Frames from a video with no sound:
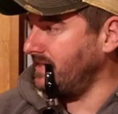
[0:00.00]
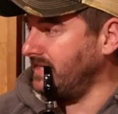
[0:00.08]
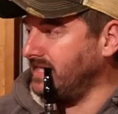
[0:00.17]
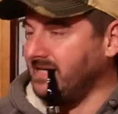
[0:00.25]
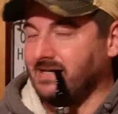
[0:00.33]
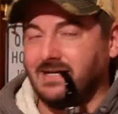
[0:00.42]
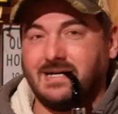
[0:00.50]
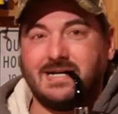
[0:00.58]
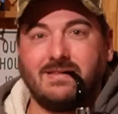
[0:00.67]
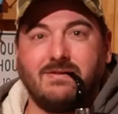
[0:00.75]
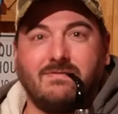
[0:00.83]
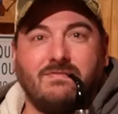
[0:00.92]
And I
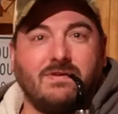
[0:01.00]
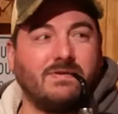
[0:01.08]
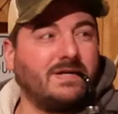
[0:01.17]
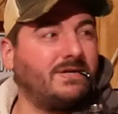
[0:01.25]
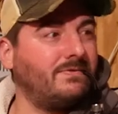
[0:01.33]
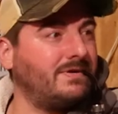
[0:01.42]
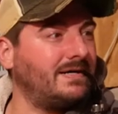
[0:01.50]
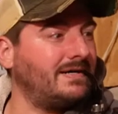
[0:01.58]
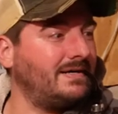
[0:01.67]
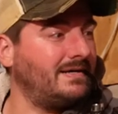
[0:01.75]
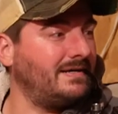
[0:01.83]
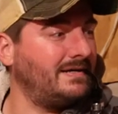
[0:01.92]
look forward
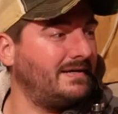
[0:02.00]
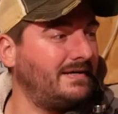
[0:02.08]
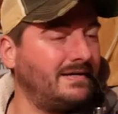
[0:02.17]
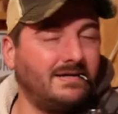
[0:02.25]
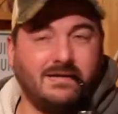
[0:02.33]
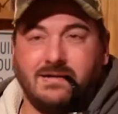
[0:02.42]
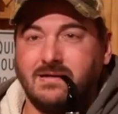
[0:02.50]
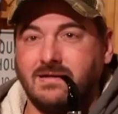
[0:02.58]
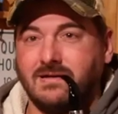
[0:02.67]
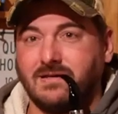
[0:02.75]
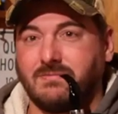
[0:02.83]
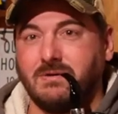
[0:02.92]
to
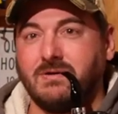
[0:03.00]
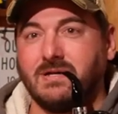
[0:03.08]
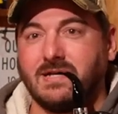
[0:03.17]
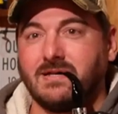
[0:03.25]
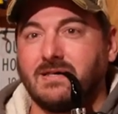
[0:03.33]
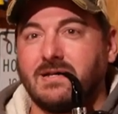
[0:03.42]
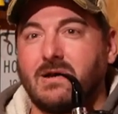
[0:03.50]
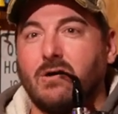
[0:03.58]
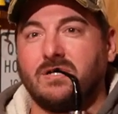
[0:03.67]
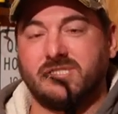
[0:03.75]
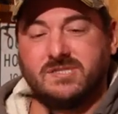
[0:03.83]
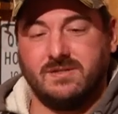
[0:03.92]
smoking this. And of
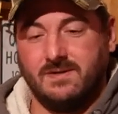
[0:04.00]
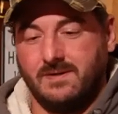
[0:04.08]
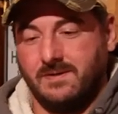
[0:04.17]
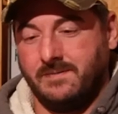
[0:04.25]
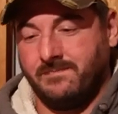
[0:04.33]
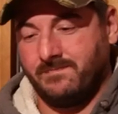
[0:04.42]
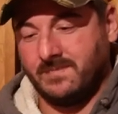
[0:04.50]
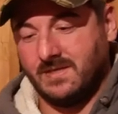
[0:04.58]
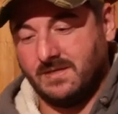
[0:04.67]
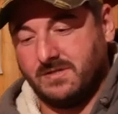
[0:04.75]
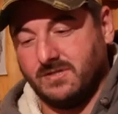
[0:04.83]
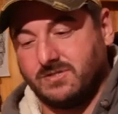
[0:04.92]
course,
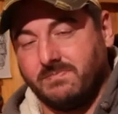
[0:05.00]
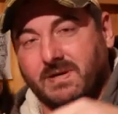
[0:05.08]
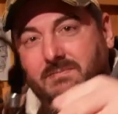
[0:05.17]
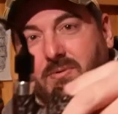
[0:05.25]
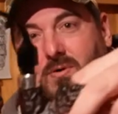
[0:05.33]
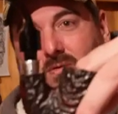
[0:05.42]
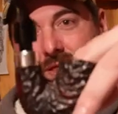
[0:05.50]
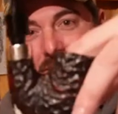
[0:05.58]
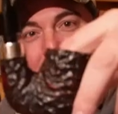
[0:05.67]
it's such a big bowl. Like